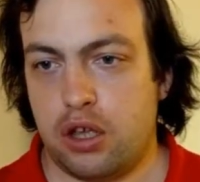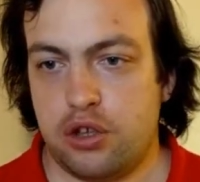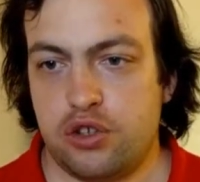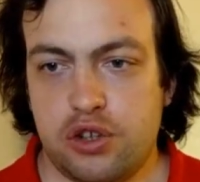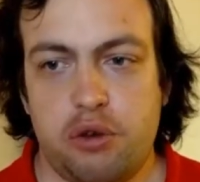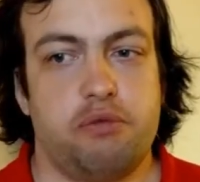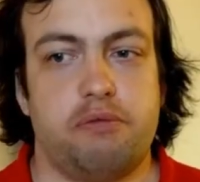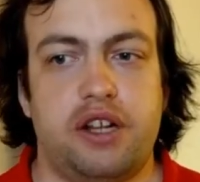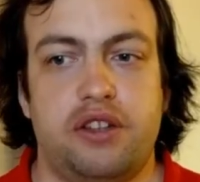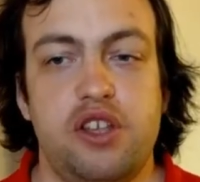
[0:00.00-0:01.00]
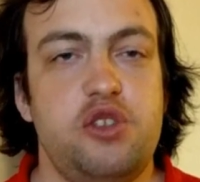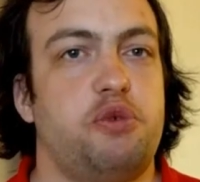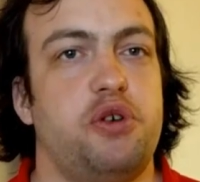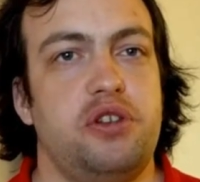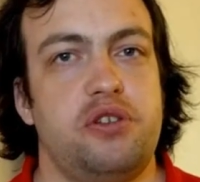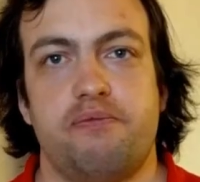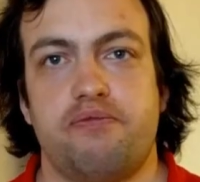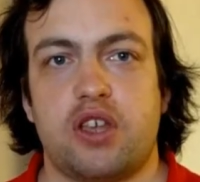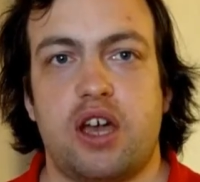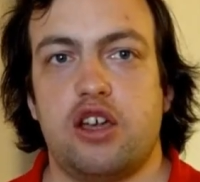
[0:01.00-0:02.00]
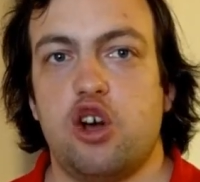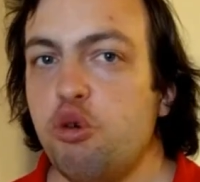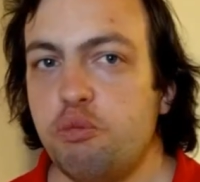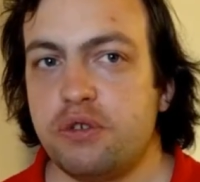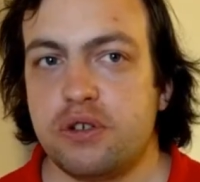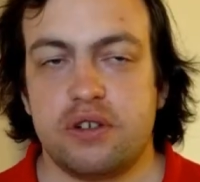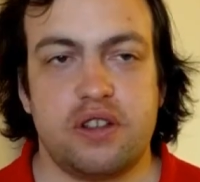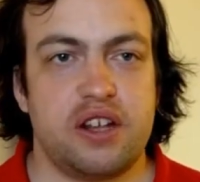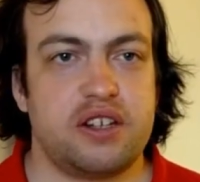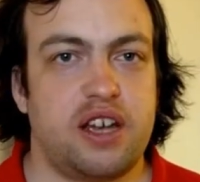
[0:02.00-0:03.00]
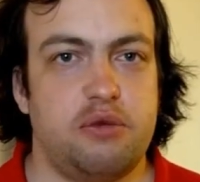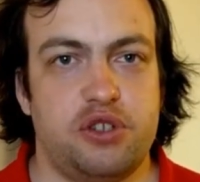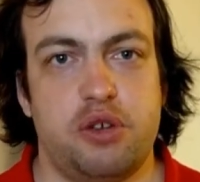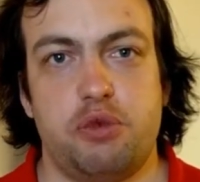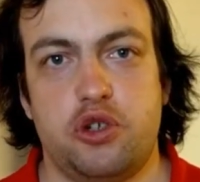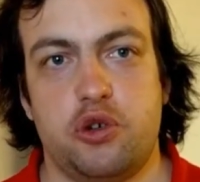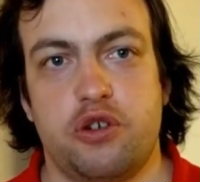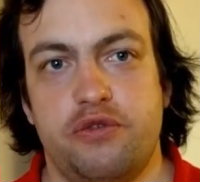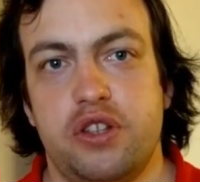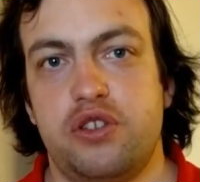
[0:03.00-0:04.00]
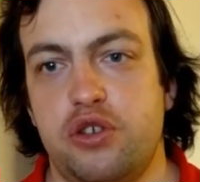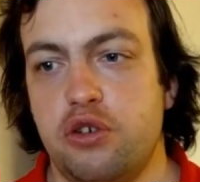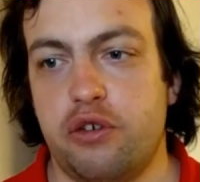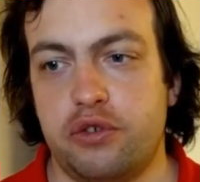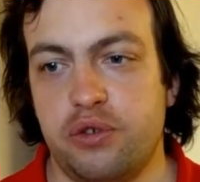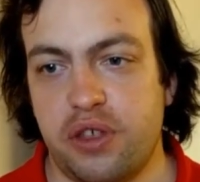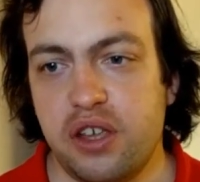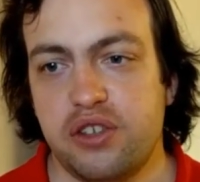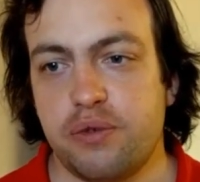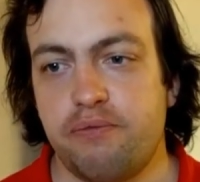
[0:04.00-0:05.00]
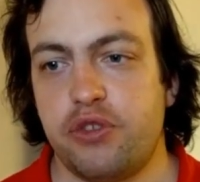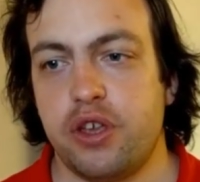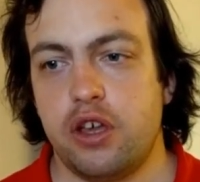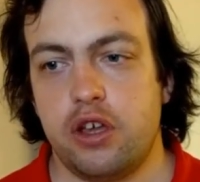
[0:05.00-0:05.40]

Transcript: So, at this point, I hope that I was able to convince you of two things.